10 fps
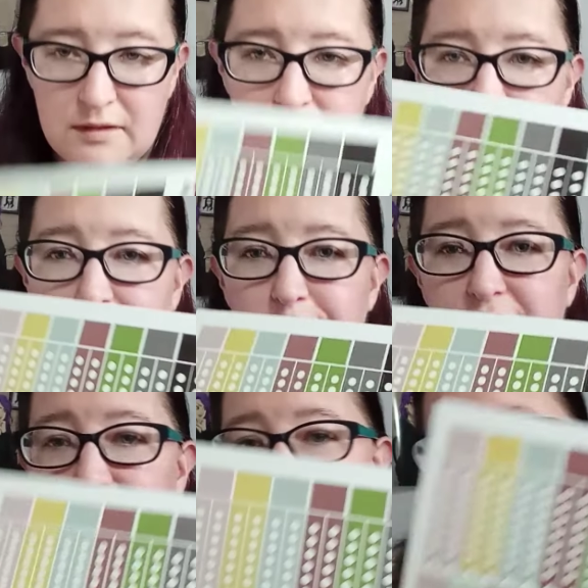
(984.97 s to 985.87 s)
type
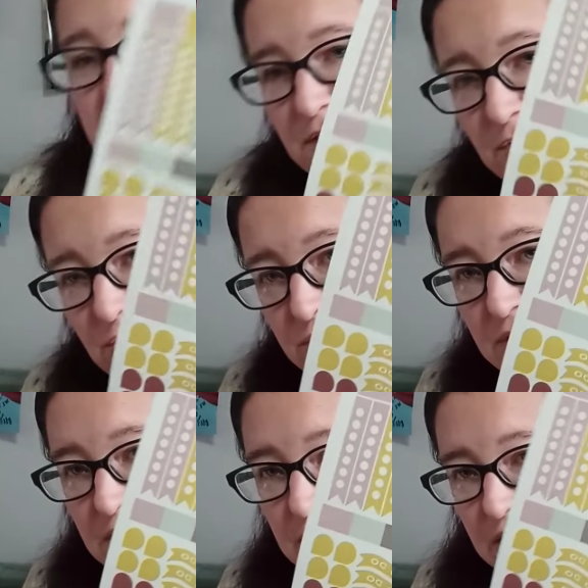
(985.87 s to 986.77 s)
planner stickers you'll
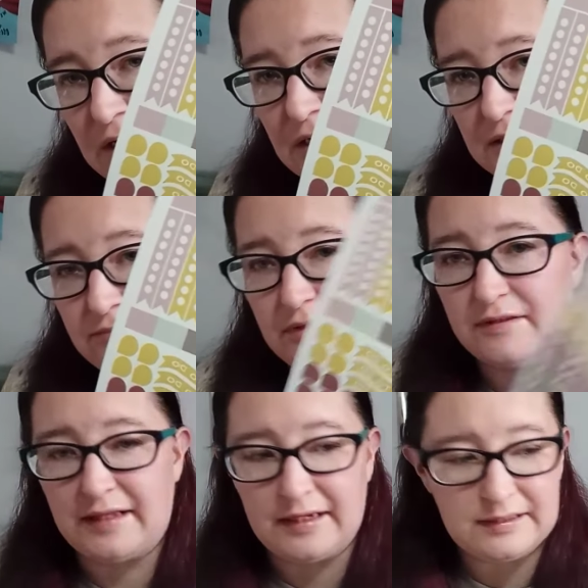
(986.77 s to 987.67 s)
see in a lot of different
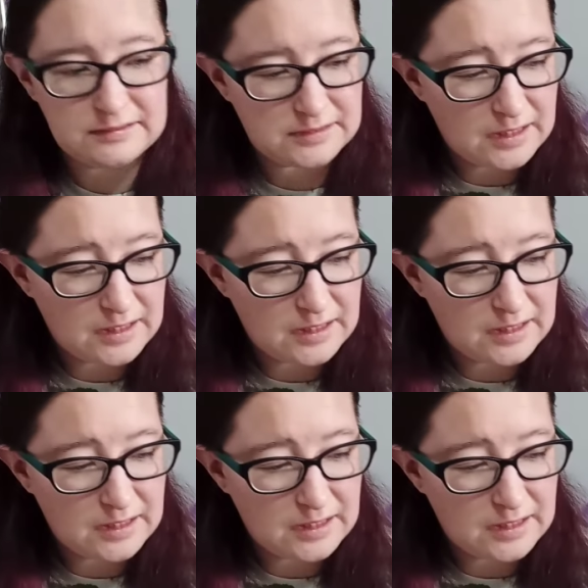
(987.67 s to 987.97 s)
things.